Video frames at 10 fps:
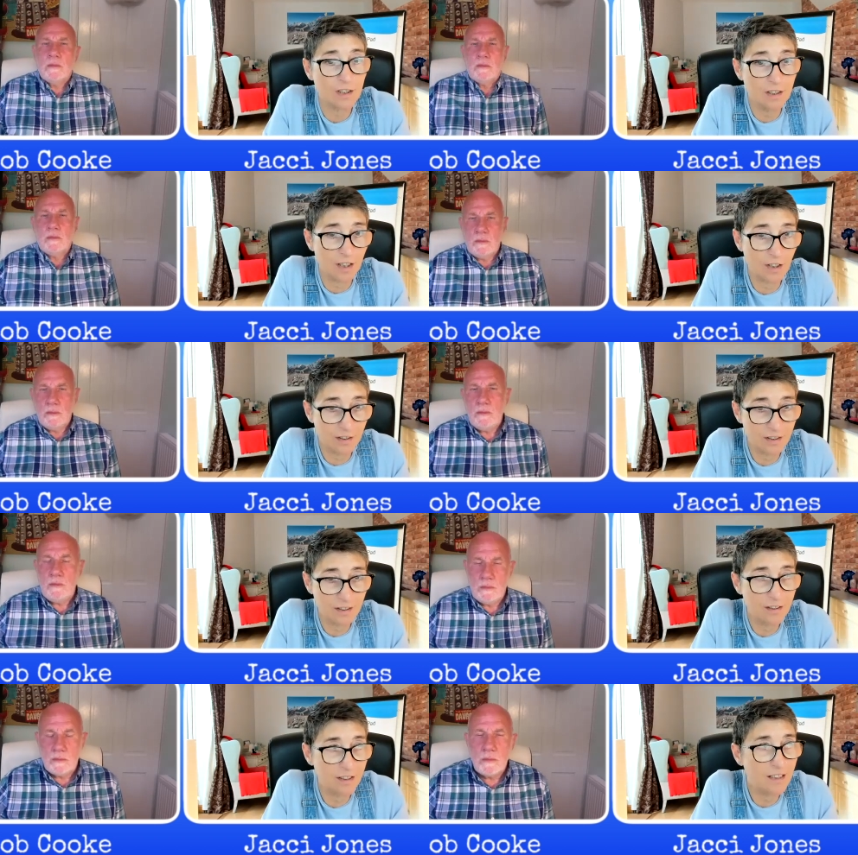Speaker 1: and and
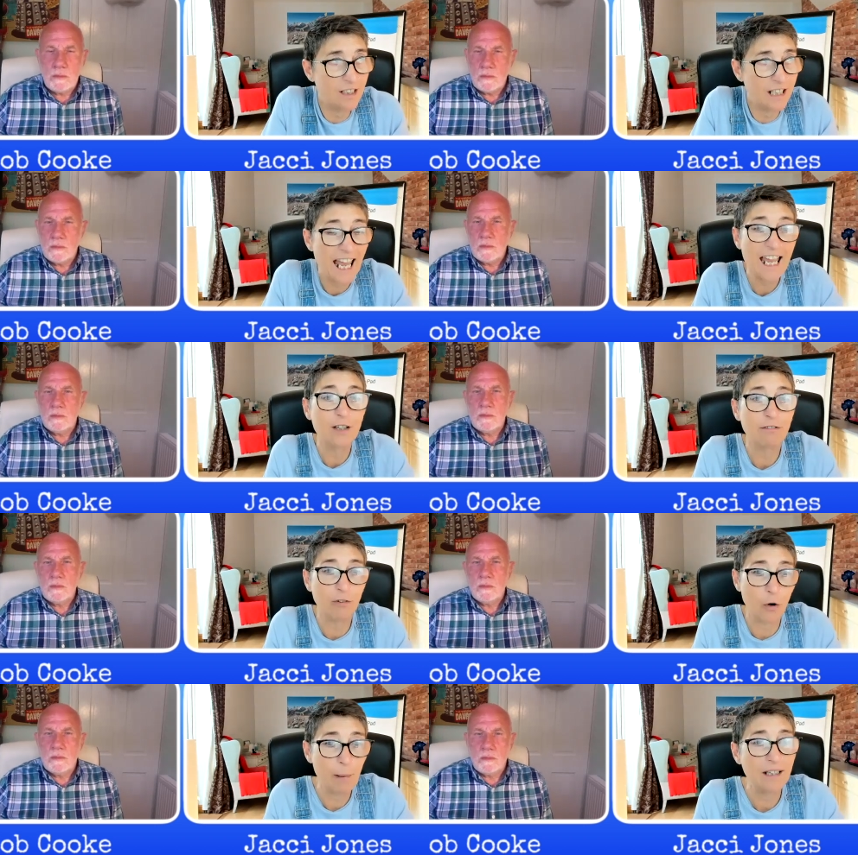cared for
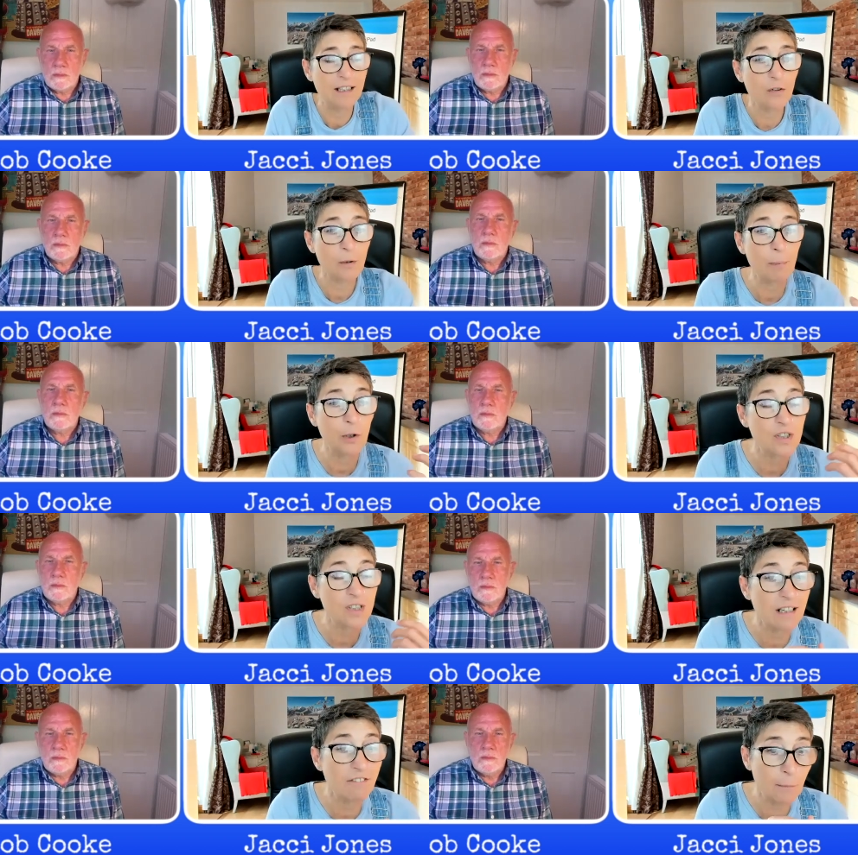by the other person
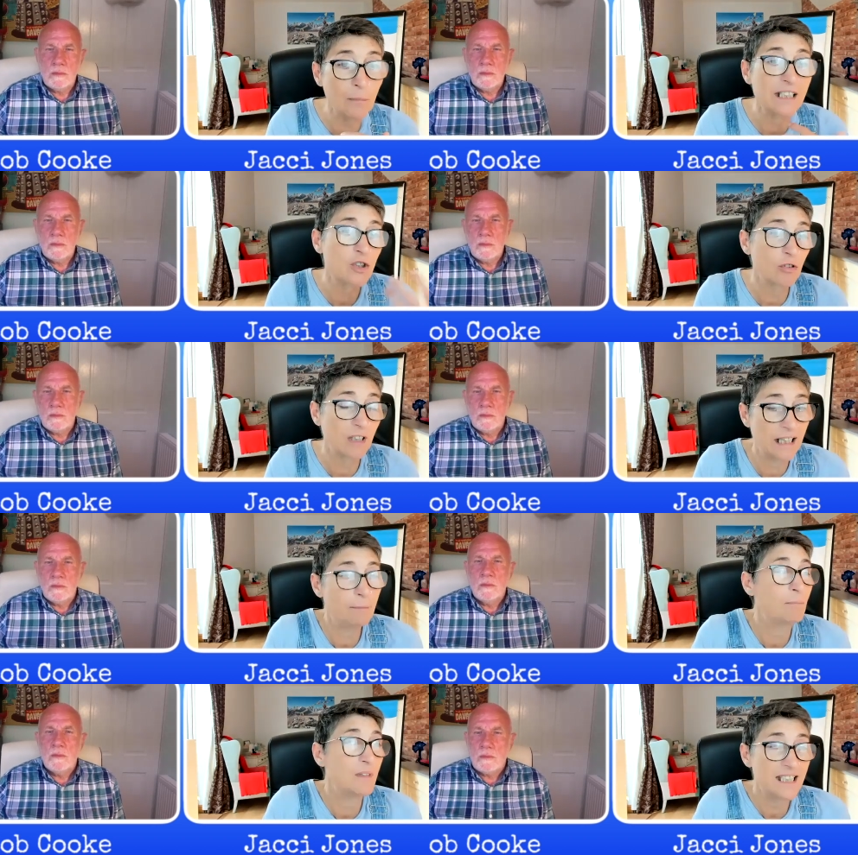if I'm literally
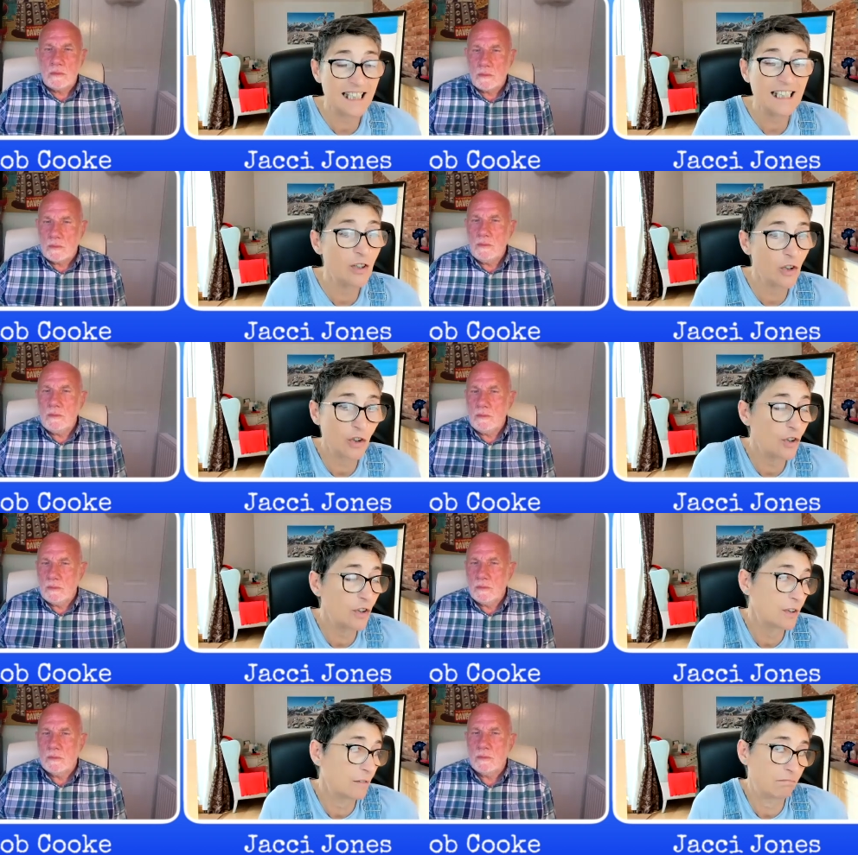seen and heard.
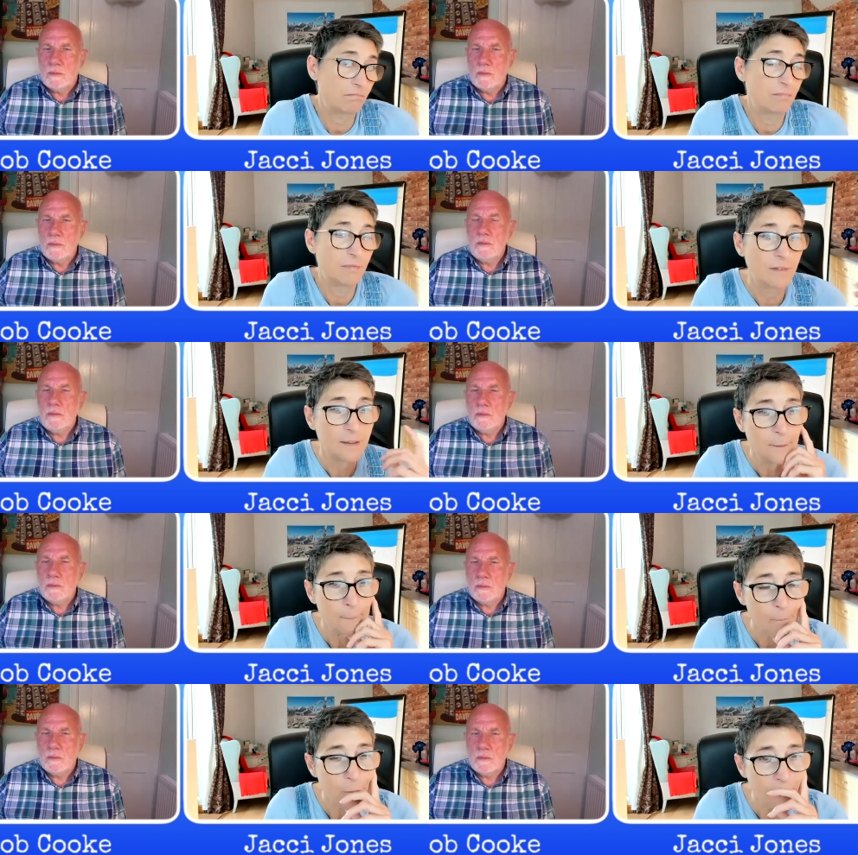
Speaker 2: Mm,
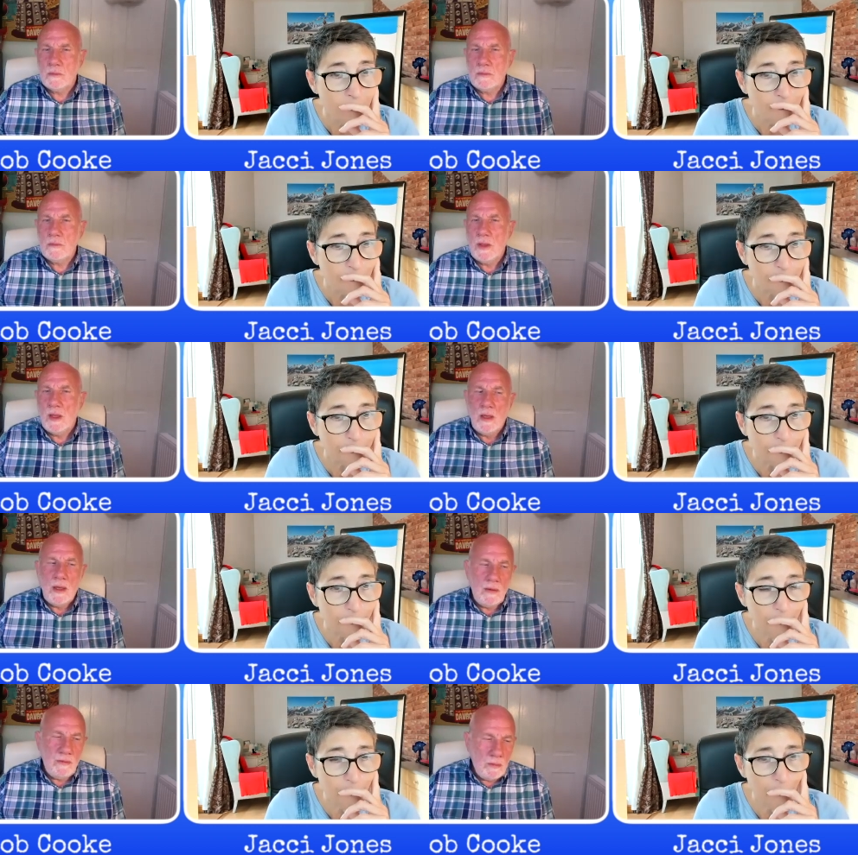mm. And
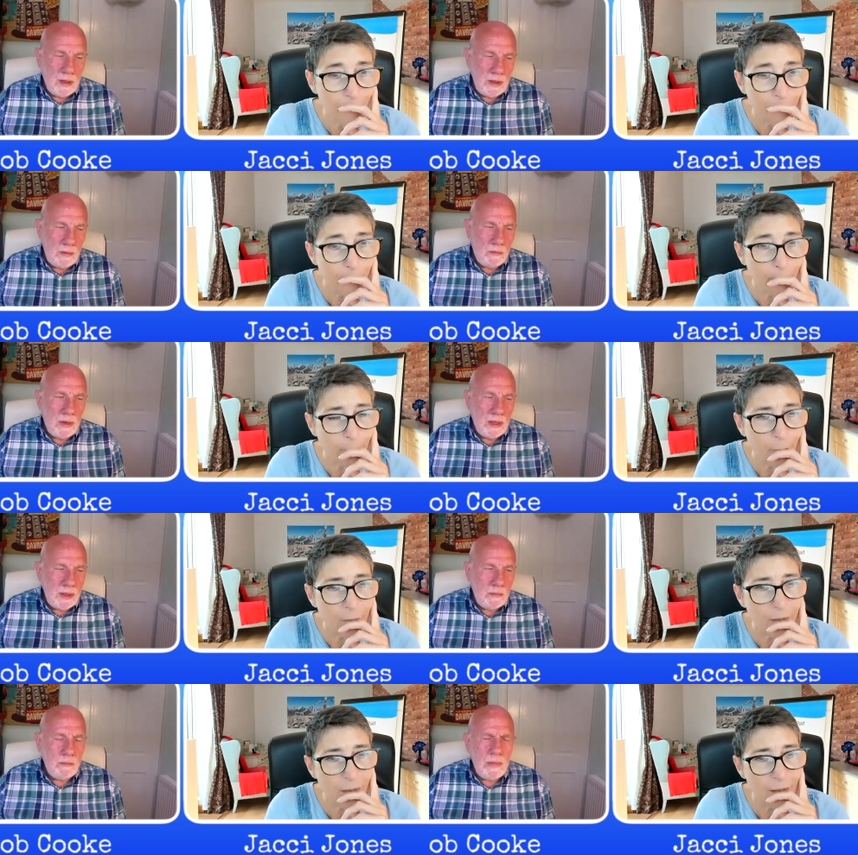for many, many,
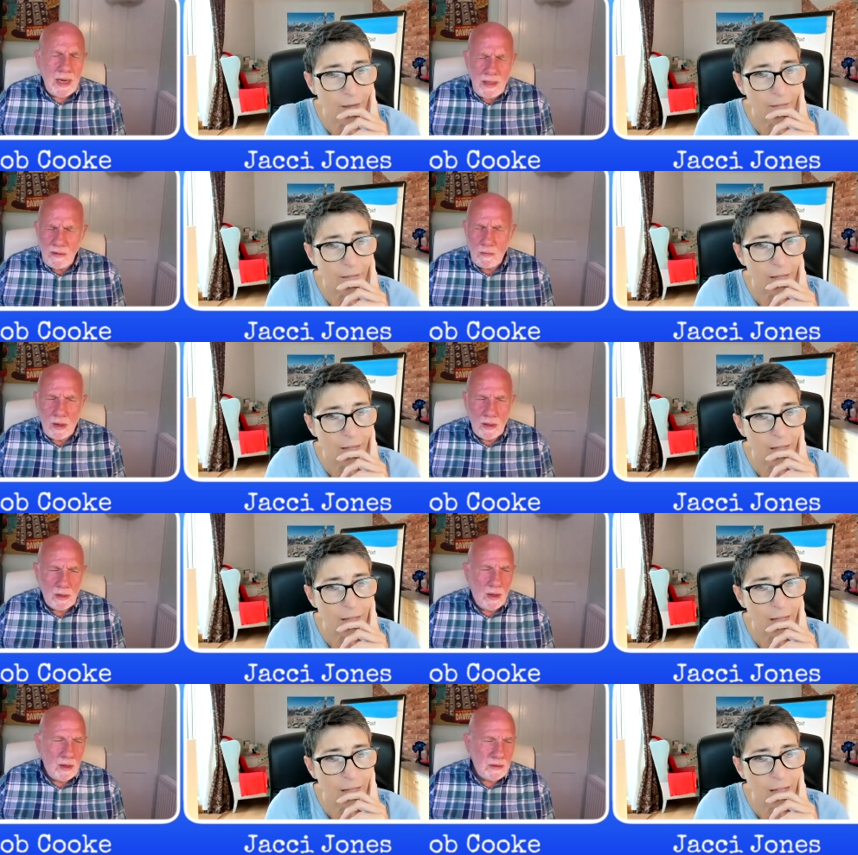many of my
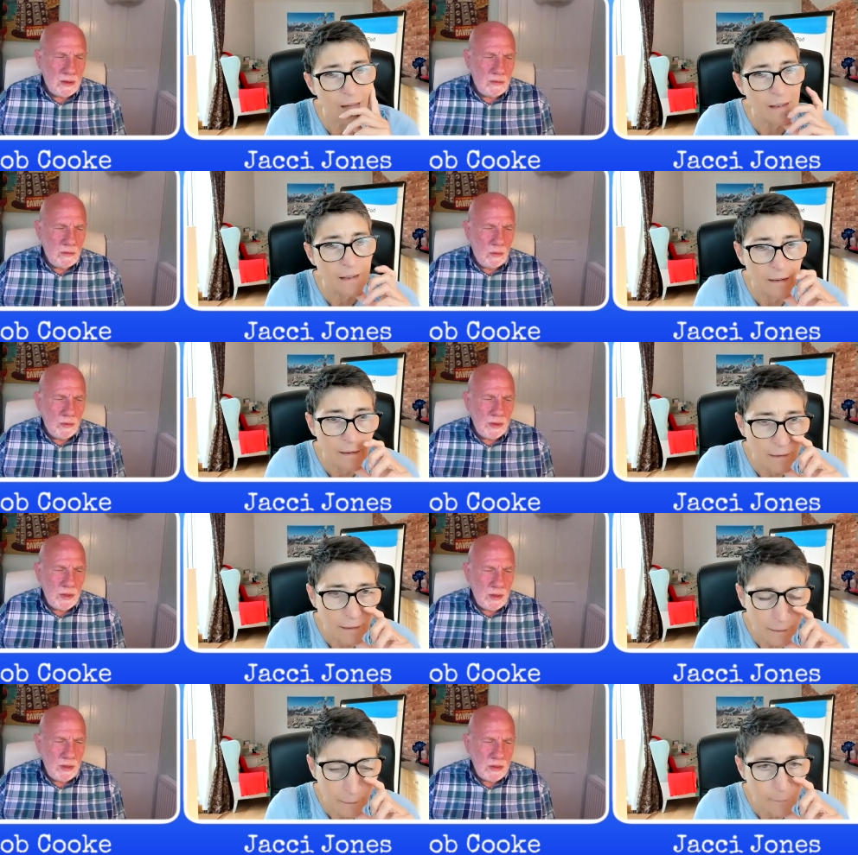clients over all the
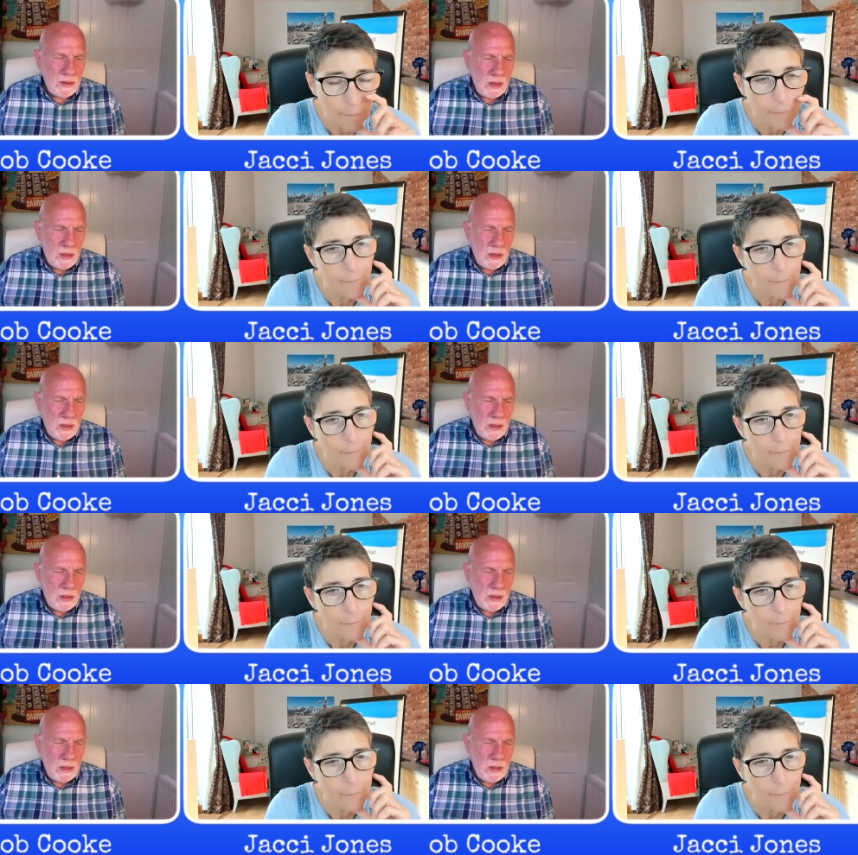years,